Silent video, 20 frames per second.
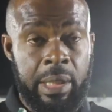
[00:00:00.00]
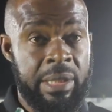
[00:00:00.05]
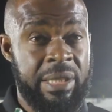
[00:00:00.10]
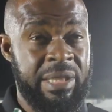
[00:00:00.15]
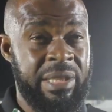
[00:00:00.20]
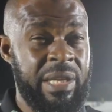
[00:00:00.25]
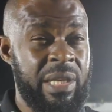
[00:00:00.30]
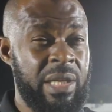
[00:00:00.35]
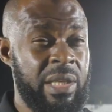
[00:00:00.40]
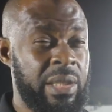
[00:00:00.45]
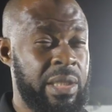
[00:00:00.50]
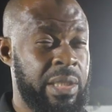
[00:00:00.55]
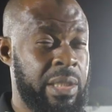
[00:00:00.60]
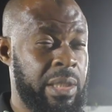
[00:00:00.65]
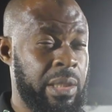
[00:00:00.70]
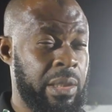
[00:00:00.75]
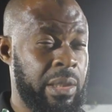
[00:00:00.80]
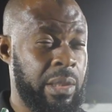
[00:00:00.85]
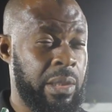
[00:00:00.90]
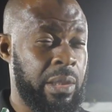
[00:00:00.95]

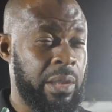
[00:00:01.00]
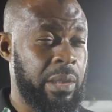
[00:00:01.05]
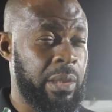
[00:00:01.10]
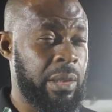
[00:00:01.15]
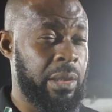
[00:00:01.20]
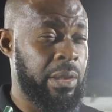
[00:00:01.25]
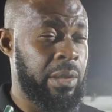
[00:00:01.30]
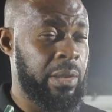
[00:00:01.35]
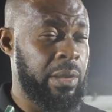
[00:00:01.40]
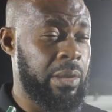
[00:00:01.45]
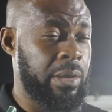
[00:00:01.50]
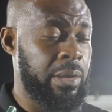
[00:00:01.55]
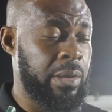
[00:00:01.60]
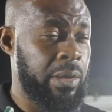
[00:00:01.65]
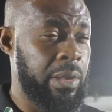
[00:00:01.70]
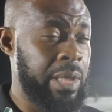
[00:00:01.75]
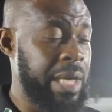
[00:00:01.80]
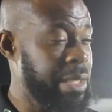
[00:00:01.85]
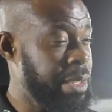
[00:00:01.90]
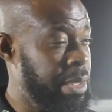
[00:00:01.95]
since
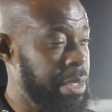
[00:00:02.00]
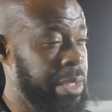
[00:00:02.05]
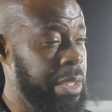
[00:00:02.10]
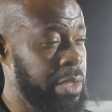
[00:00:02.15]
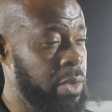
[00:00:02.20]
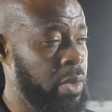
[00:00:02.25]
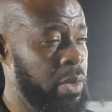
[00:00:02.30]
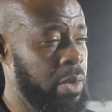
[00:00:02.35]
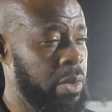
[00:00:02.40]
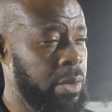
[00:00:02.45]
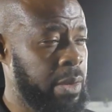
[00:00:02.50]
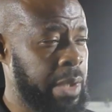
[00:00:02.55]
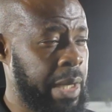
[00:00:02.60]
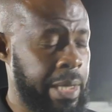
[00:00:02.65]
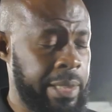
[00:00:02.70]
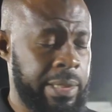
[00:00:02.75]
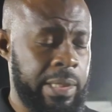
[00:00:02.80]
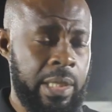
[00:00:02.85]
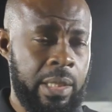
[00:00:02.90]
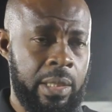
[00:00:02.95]
last season,
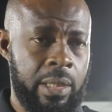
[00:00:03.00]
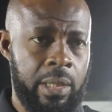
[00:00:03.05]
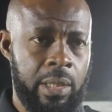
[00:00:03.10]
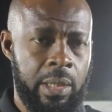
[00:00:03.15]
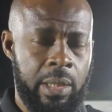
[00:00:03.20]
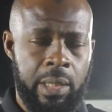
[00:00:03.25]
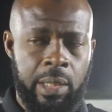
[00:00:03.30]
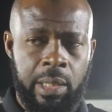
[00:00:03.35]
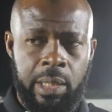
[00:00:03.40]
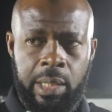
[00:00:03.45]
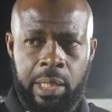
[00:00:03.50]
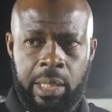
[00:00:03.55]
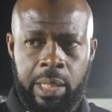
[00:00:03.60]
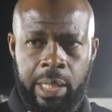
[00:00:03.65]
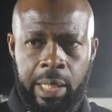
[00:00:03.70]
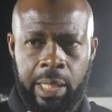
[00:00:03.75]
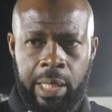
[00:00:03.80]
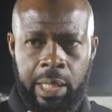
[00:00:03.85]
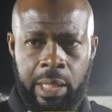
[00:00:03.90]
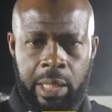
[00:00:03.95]
I think
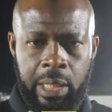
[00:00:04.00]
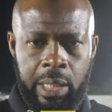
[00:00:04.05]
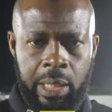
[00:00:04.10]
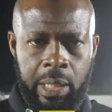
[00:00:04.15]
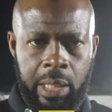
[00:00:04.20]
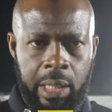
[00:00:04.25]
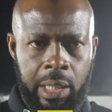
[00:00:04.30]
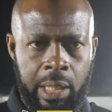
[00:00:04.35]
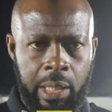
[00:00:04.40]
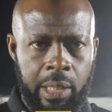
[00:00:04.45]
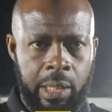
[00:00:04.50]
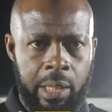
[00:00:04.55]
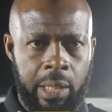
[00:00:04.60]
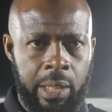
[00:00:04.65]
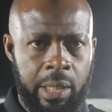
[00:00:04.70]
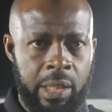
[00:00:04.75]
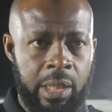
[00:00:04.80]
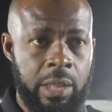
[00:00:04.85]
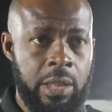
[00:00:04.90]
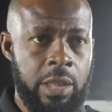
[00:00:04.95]
and
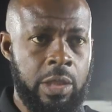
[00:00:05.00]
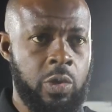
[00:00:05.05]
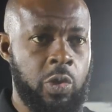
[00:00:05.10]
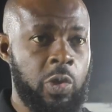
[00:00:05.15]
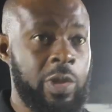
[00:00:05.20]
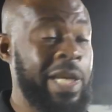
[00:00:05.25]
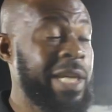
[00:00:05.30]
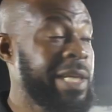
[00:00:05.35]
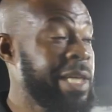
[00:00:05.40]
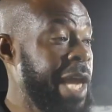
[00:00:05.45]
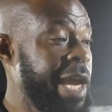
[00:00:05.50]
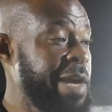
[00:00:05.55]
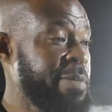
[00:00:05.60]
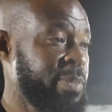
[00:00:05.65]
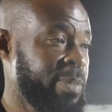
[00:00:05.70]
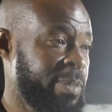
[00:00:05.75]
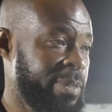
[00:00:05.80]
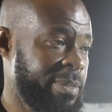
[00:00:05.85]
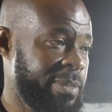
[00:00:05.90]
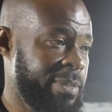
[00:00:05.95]
uh, he need to take time
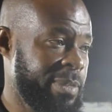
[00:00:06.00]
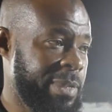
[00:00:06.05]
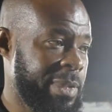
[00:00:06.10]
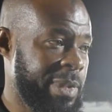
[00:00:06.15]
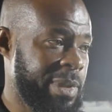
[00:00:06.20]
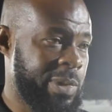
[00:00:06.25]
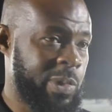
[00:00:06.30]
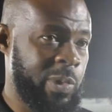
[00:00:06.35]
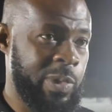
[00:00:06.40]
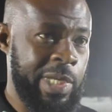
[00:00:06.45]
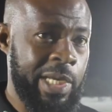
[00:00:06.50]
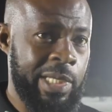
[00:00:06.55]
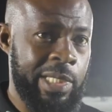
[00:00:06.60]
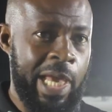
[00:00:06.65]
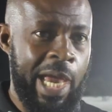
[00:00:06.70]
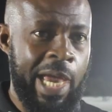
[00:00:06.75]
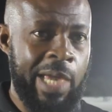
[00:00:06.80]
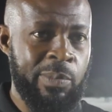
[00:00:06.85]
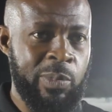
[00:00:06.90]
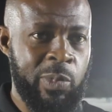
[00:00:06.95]
to take
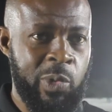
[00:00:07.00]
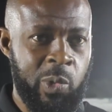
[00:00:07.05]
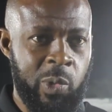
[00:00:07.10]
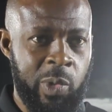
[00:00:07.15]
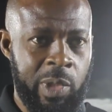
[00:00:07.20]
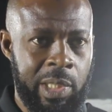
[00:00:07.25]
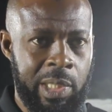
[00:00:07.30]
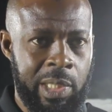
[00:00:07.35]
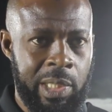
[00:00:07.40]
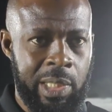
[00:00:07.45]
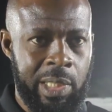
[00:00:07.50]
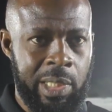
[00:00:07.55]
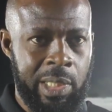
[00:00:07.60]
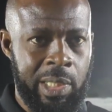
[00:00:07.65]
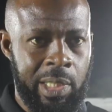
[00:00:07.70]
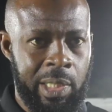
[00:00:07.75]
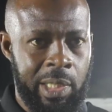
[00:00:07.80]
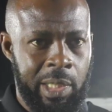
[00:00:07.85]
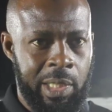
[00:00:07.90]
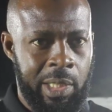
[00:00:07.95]
time to
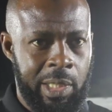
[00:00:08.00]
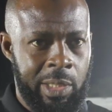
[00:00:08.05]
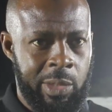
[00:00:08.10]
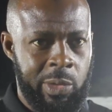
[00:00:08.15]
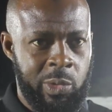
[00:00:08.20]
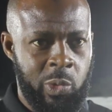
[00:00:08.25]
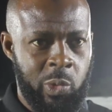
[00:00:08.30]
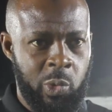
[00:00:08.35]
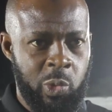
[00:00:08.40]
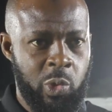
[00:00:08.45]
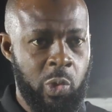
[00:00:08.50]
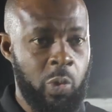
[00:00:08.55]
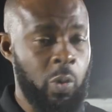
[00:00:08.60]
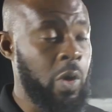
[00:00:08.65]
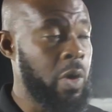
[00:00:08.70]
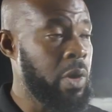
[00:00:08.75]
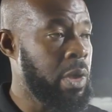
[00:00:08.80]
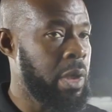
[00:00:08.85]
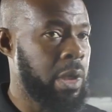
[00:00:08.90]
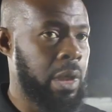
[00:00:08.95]
uh, to, to
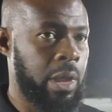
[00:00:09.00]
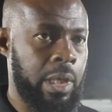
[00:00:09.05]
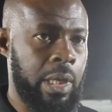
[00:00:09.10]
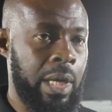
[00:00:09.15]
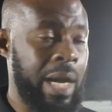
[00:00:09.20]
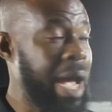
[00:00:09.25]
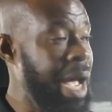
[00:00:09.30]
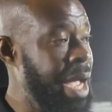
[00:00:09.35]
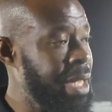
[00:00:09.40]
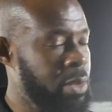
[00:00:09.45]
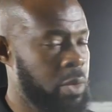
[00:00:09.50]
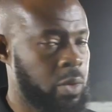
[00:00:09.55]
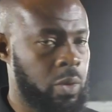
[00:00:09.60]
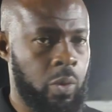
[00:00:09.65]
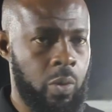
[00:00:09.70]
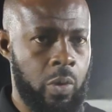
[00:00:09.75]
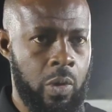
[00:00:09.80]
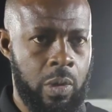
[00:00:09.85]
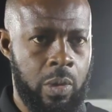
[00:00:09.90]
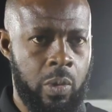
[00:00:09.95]
work uh, hard to
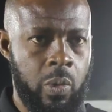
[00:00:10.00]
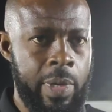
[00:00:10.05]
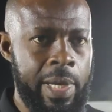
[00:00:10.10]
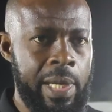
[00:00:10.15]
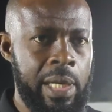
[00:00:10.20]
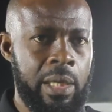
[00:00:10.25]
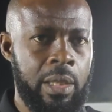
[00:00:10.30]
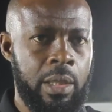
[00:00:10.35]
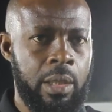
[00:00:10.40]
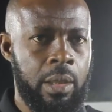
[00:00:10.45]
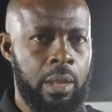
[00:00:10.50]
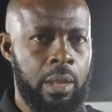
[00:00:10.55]
work well